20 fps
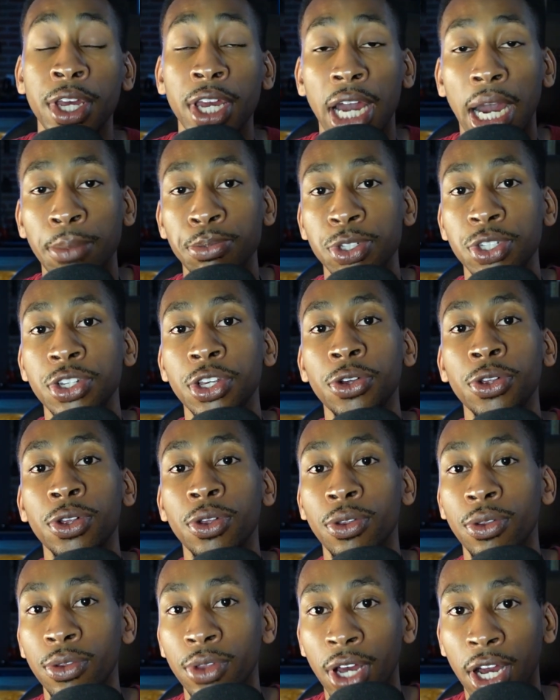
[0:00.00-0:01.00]
I'm
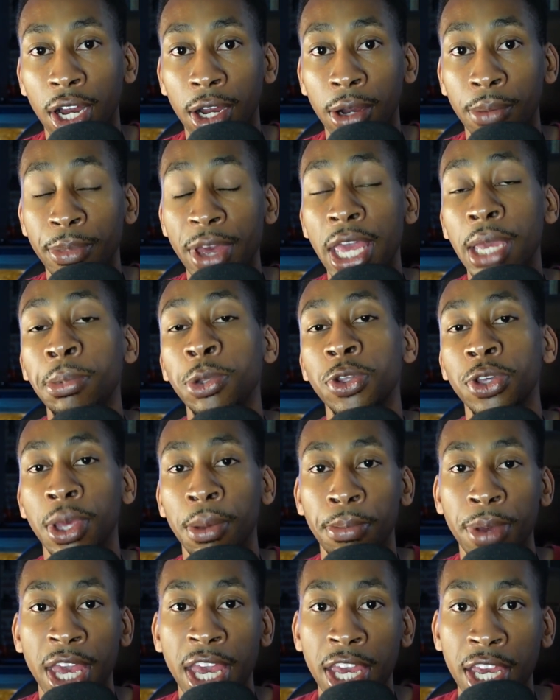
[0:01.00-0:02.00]
still able to
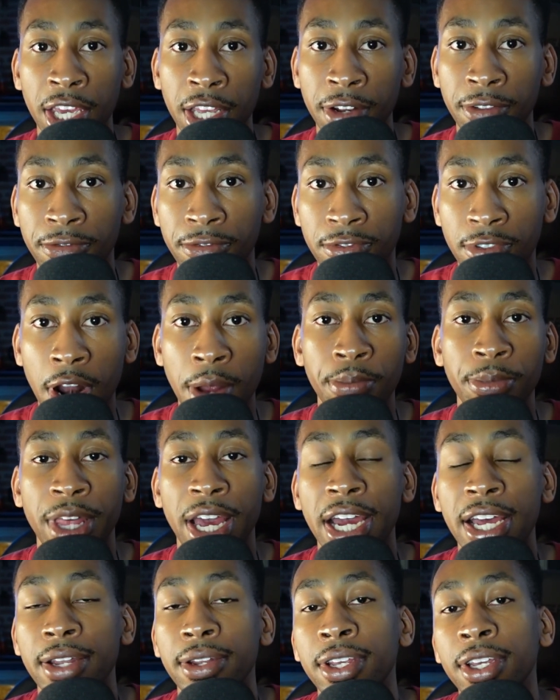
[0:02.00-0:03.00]
get paid from
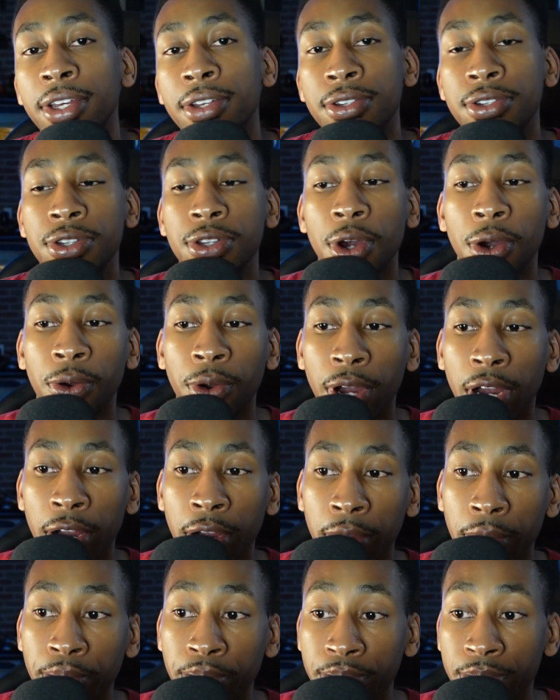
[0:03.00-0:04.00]
that. So
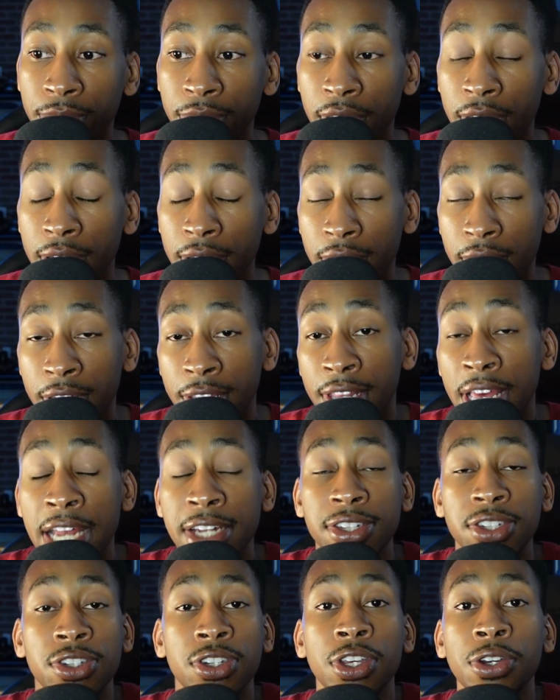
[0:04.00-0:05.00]
and
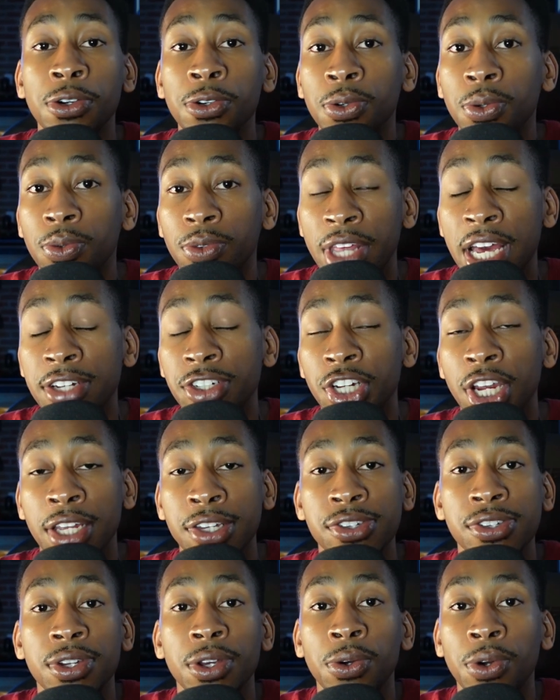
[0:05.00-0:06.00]
that check
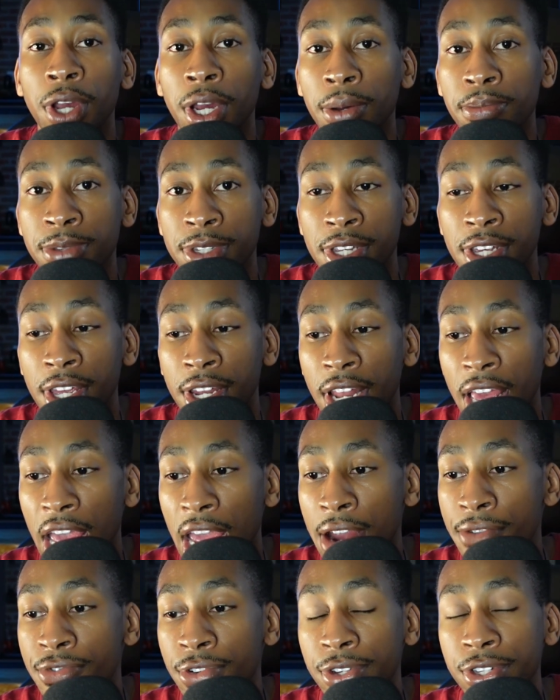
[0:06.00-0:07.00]
still comes in
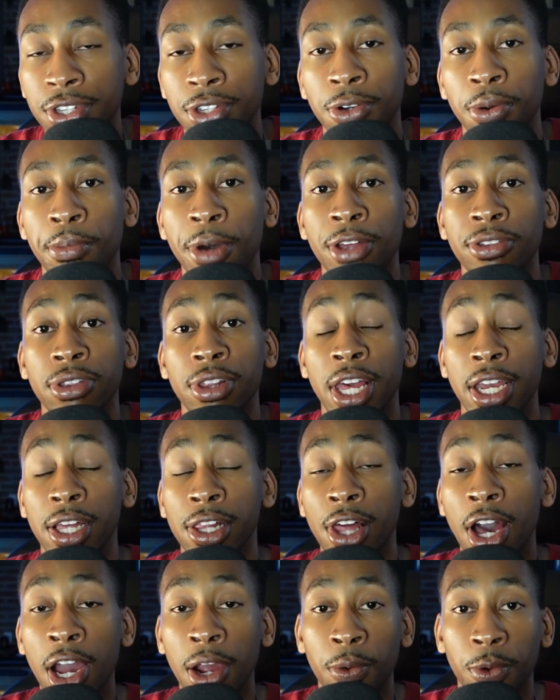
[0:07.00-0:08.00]
every single month like
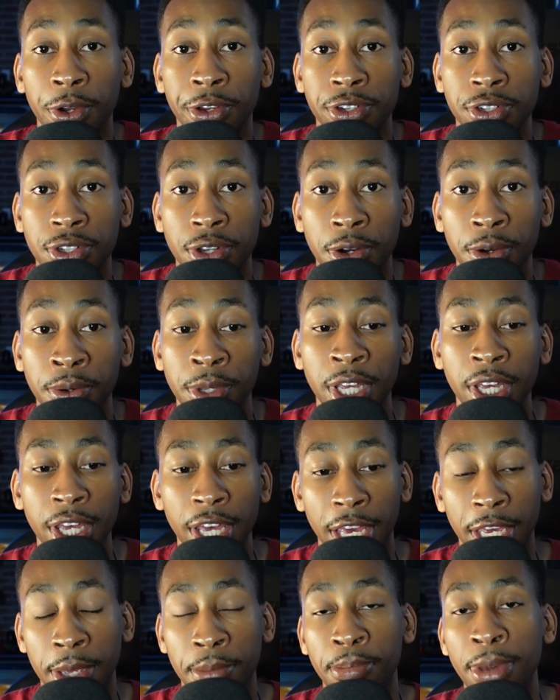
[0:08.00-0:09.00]
clockwork. So
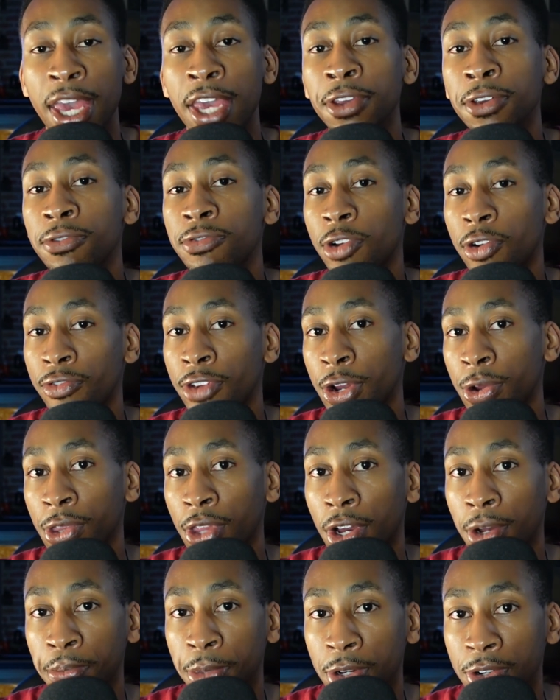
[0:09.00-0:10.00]
it can pay you for a very
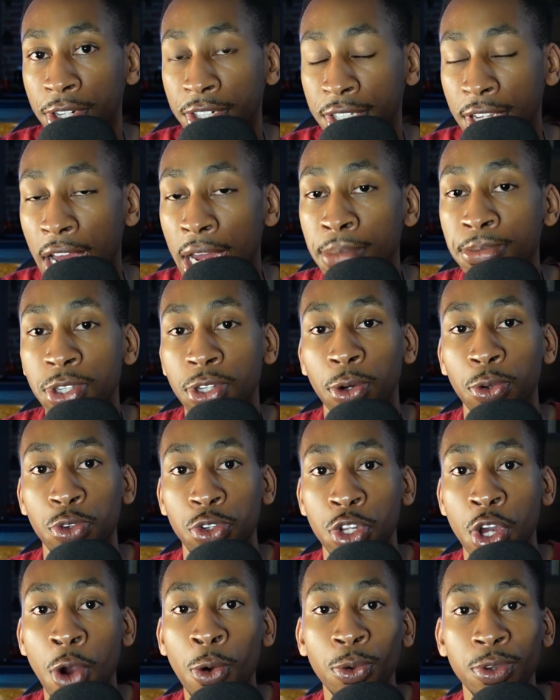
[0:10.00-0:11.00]
long period of time. So
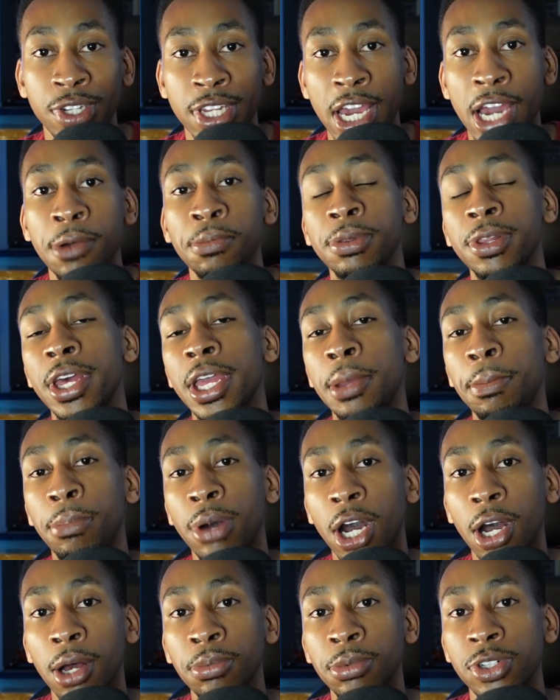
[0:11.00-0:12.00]
don't downplay
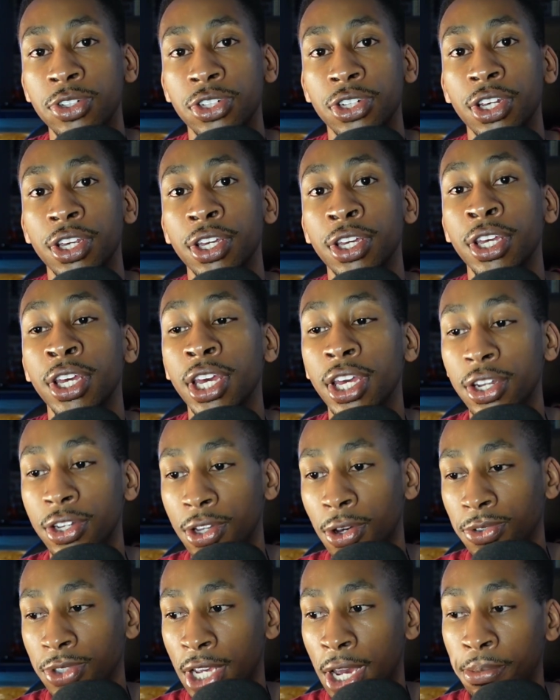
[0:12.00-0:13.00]
publishing,
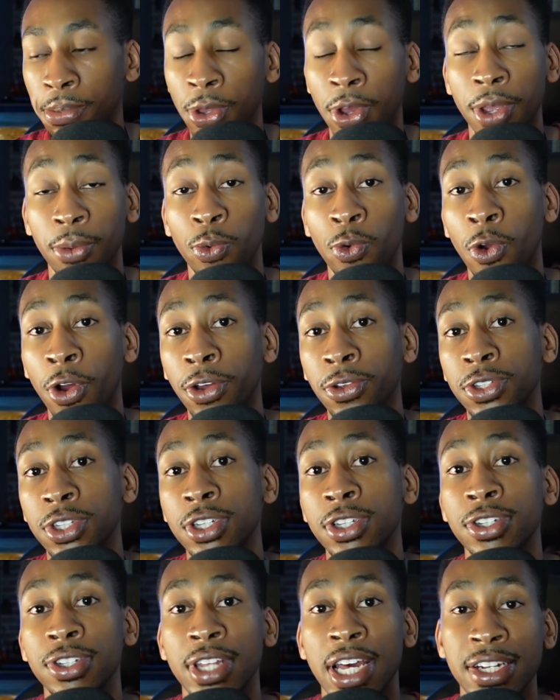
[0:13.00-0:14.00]
don't downplay
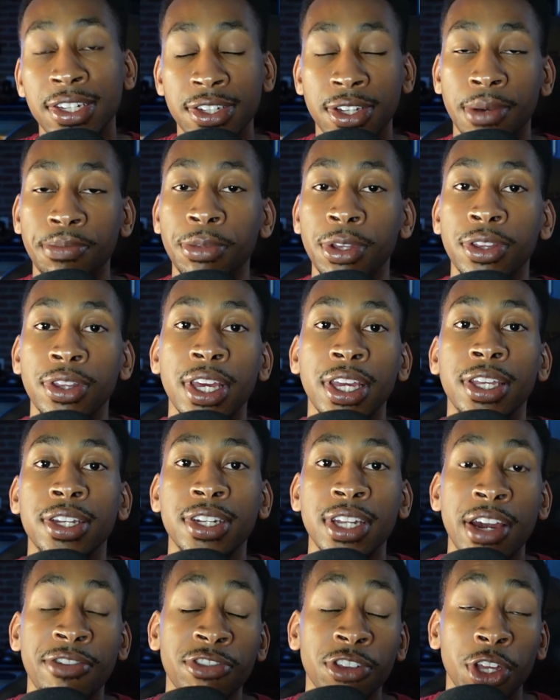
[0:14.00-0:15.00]
royalties. That's something that can
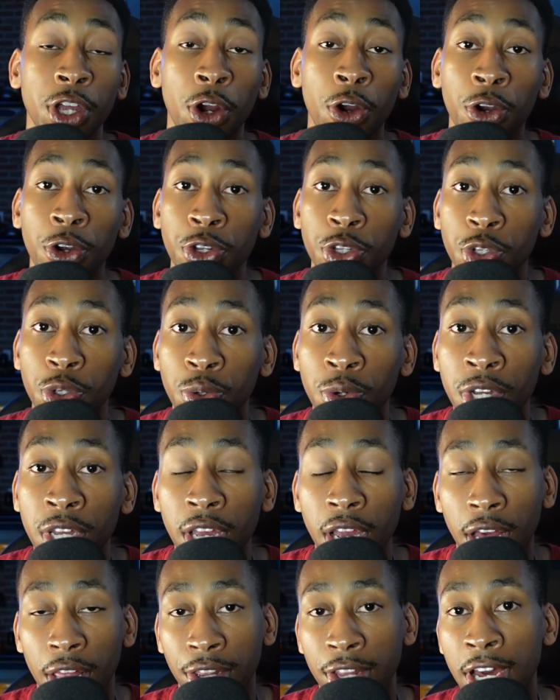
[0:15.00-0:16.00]
definitely earn you
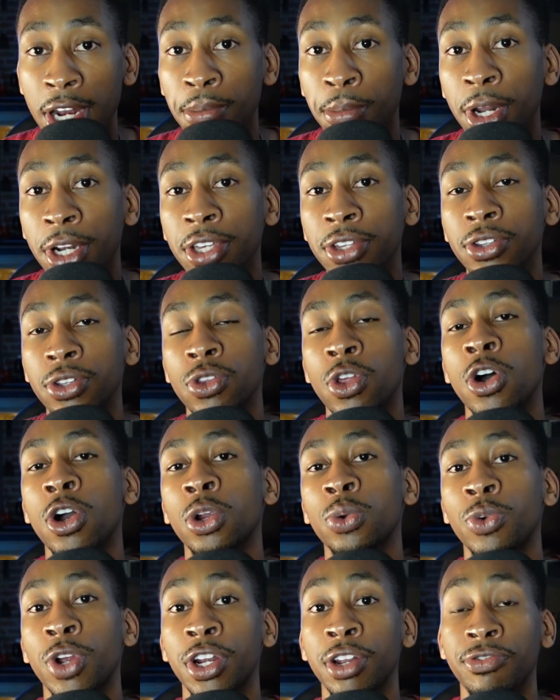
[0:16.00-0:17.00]
a lot of money in the
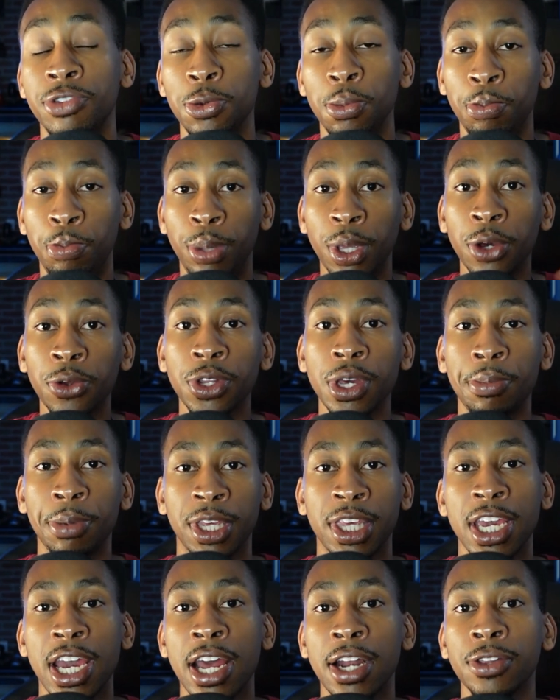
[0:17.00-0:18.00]
long run if you build up a
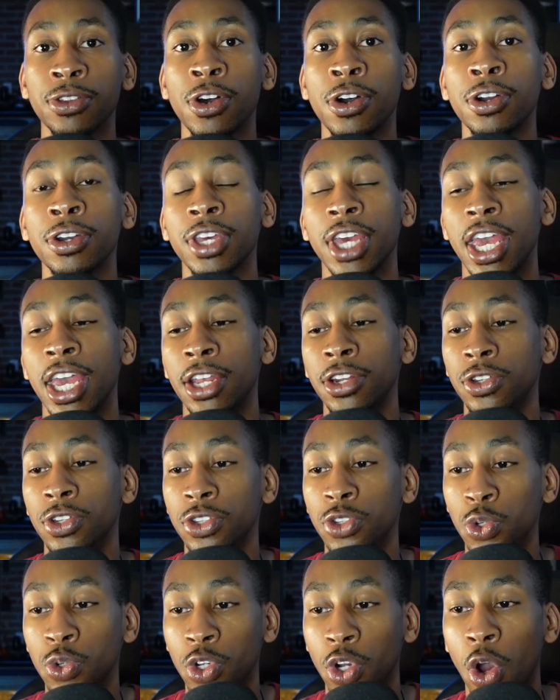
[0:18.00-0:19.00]
catalog. And
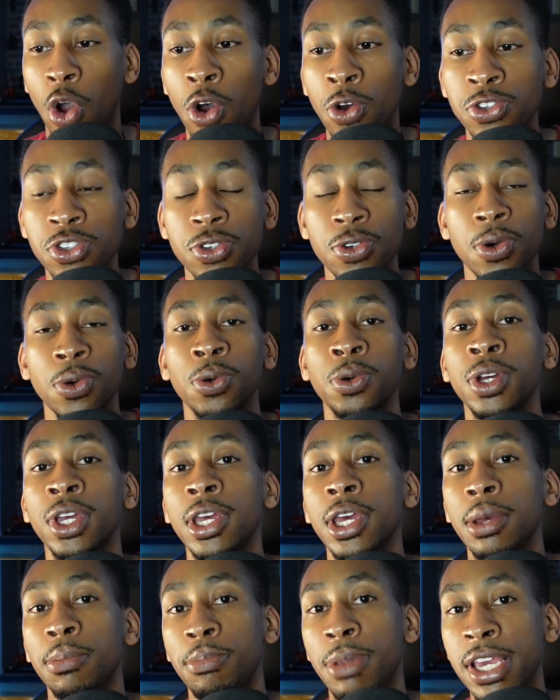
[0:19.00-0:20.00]
you can also
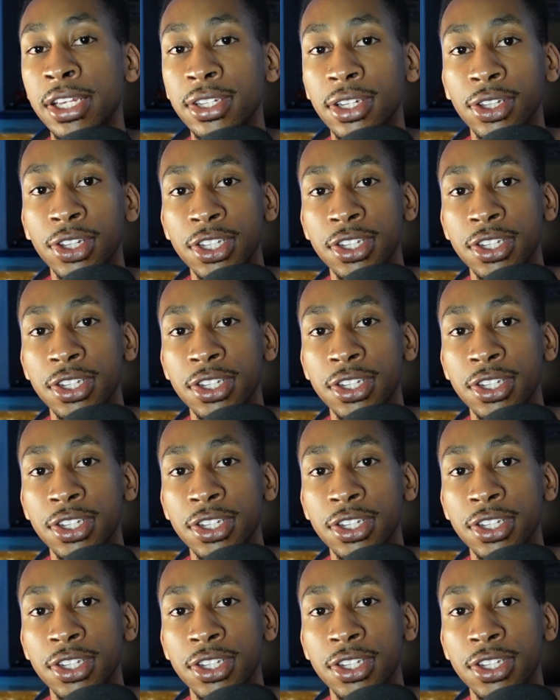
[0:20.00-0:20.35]
basically